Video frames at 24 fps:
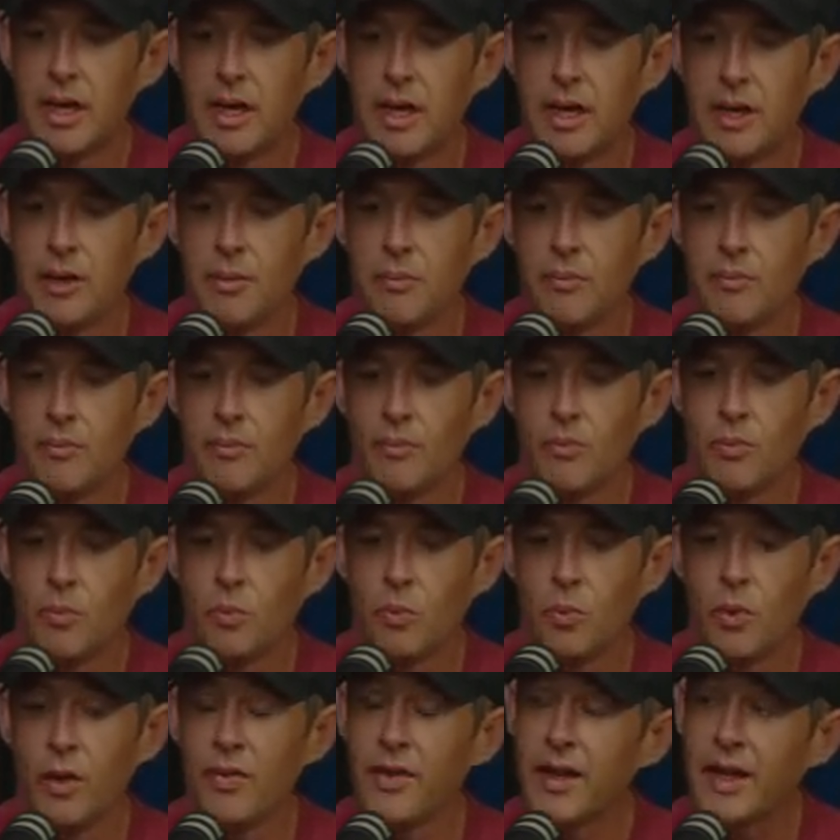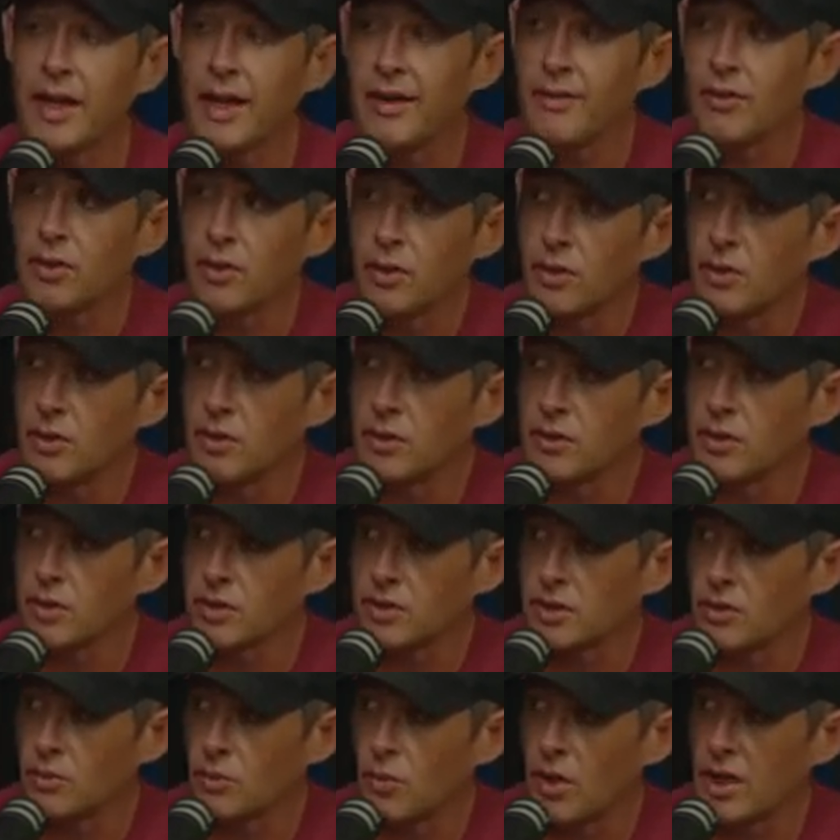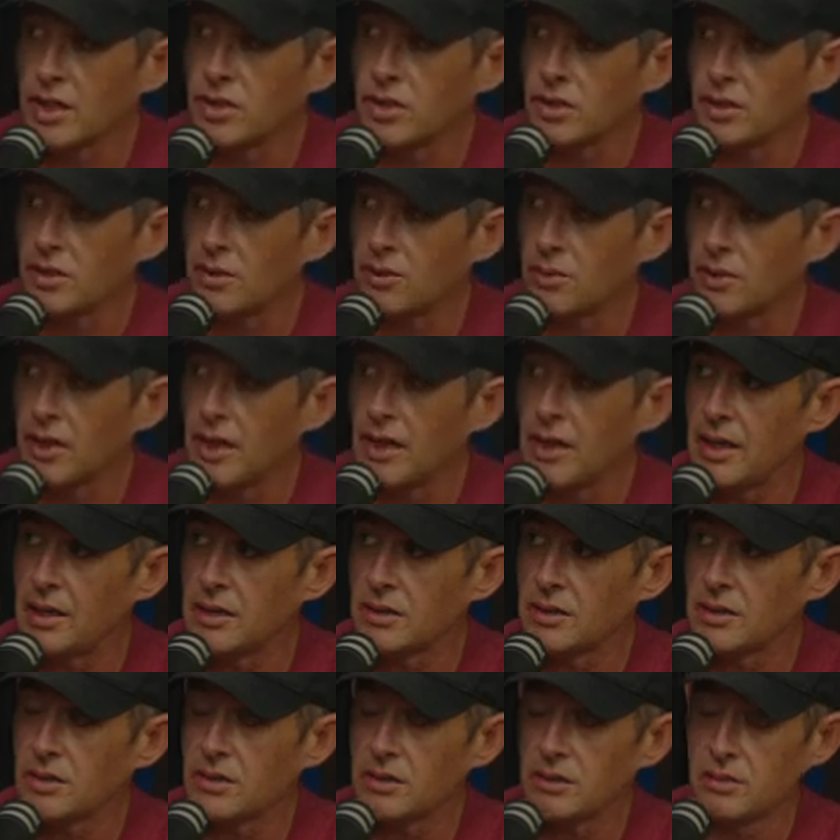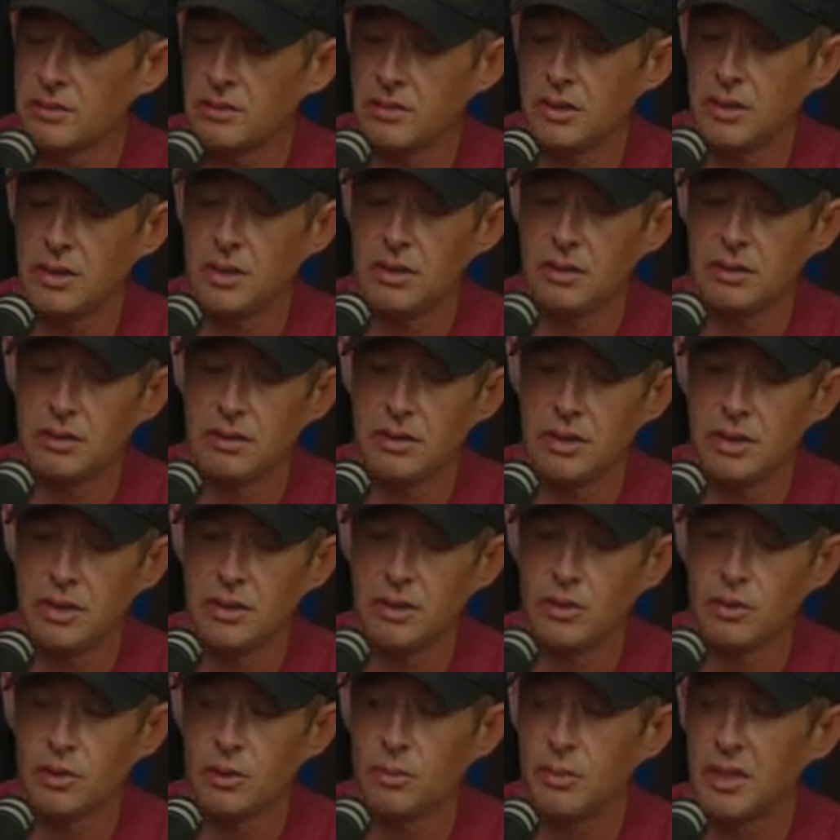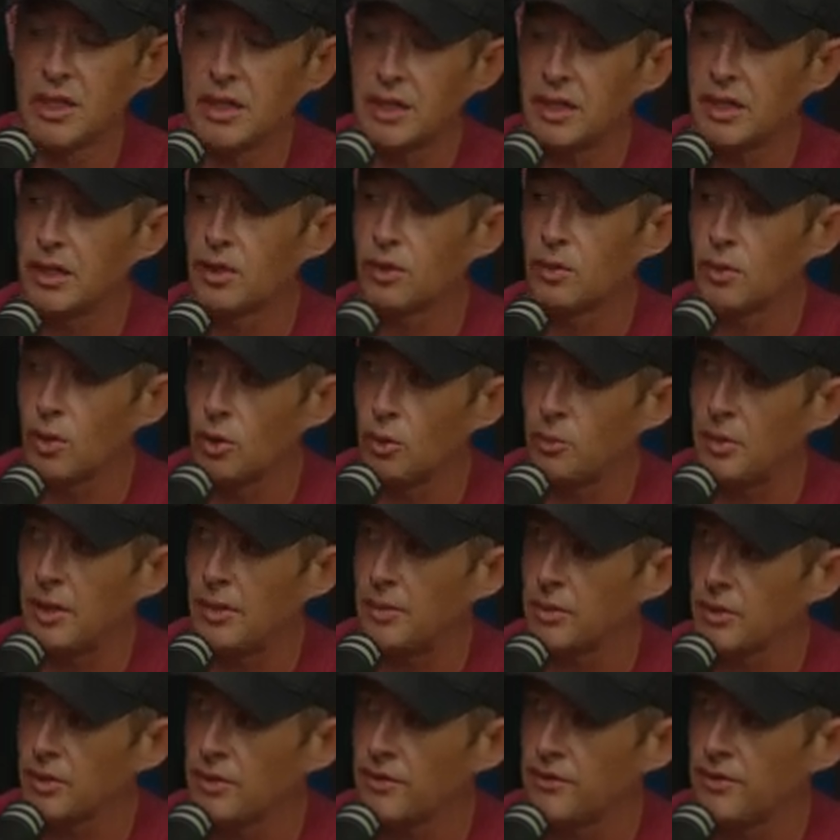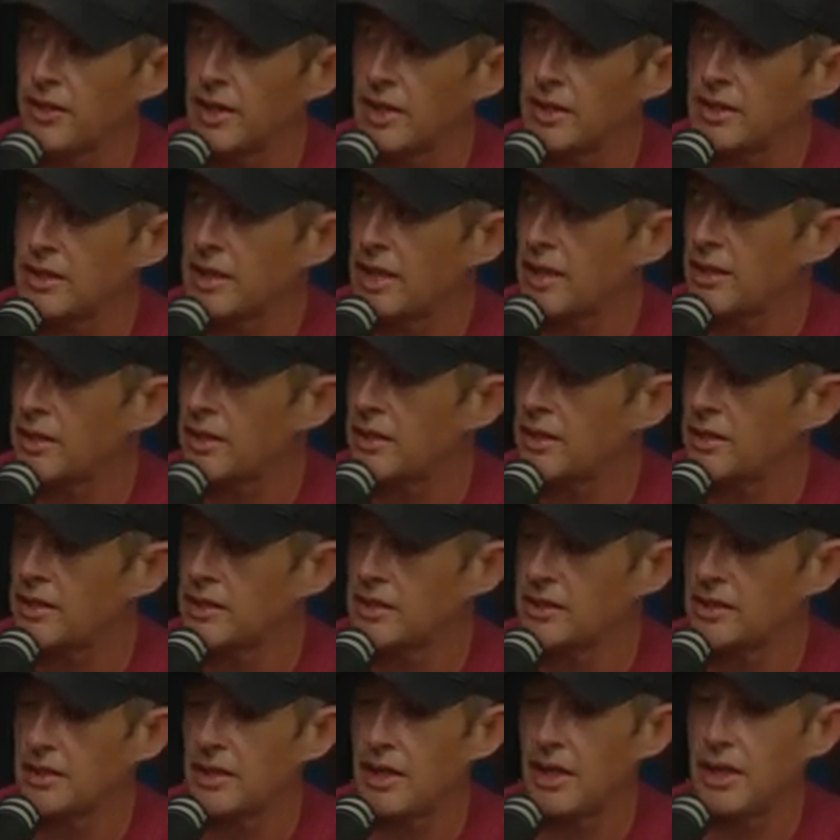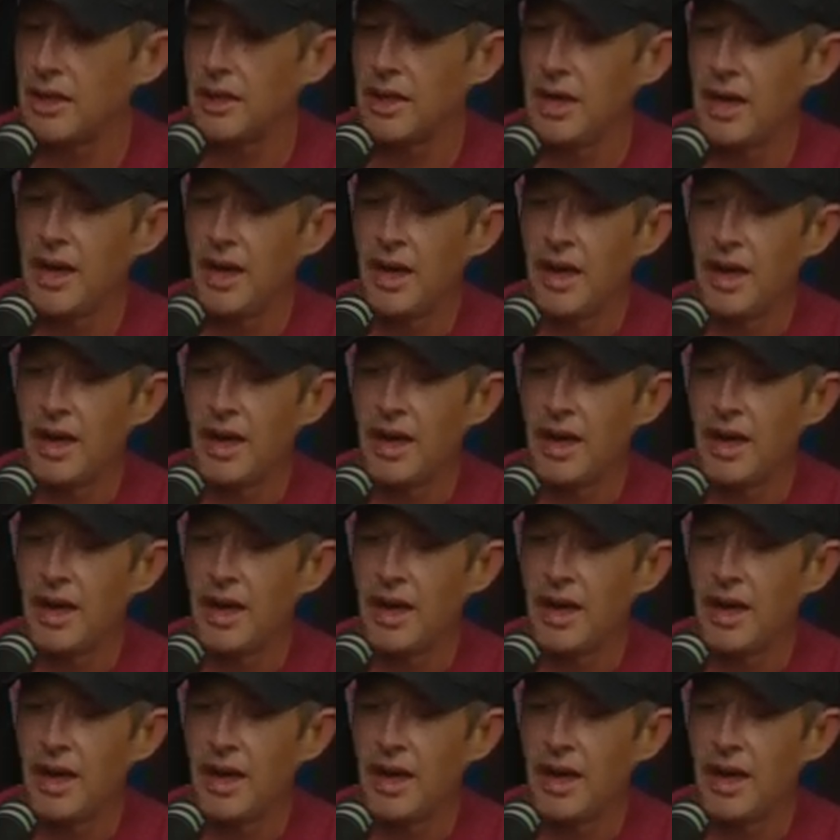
One thing I've learned just in watching you guys in your ability to grow people and find talent is that